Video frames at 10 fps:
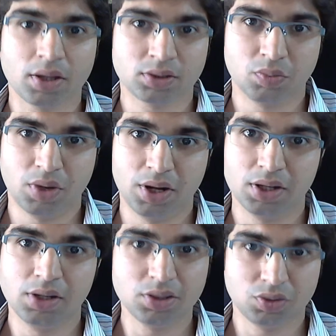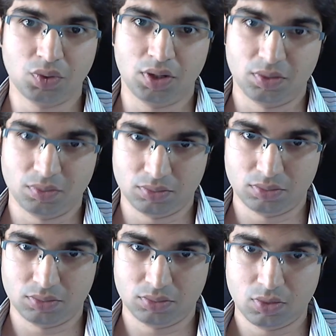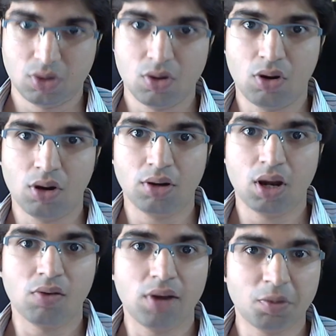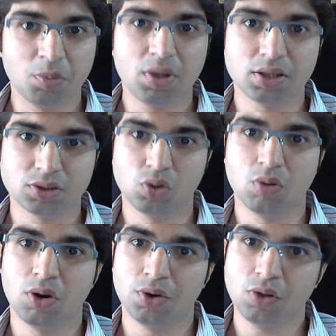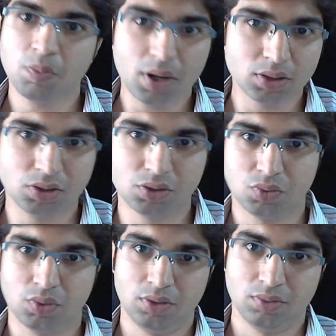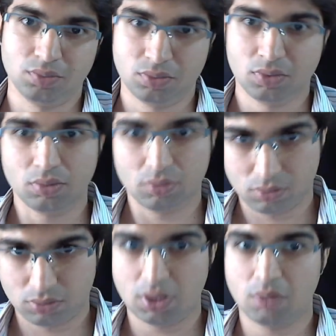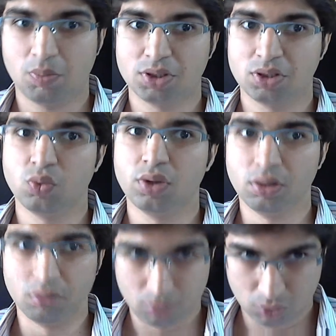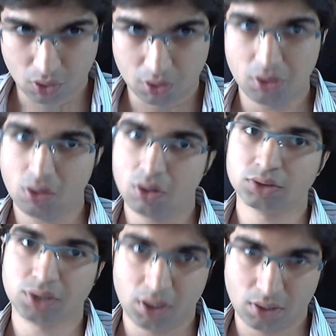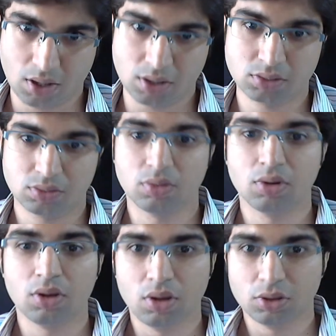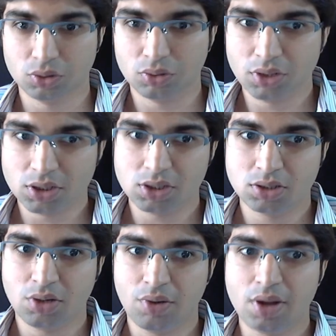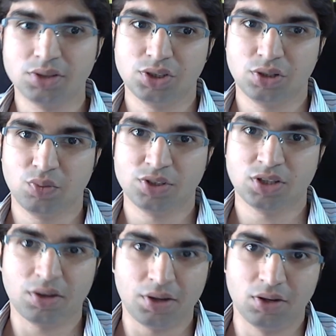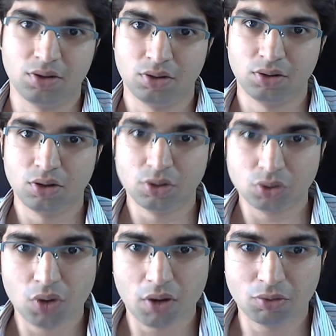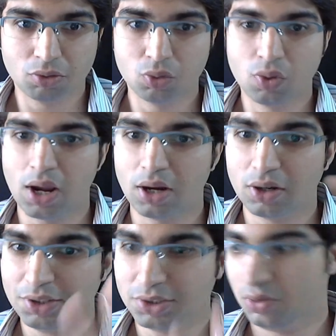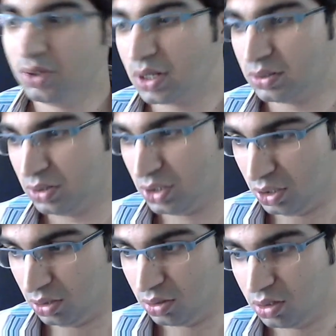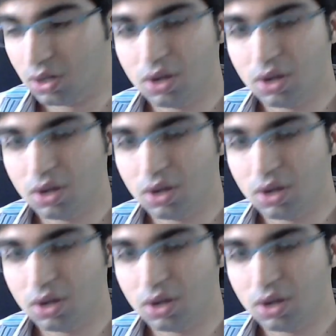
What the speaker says: past medical history, or now let me ask you about your past history. Then patient will nod or say yes. So this is the transition which I did. So you have to do at least 3 transition.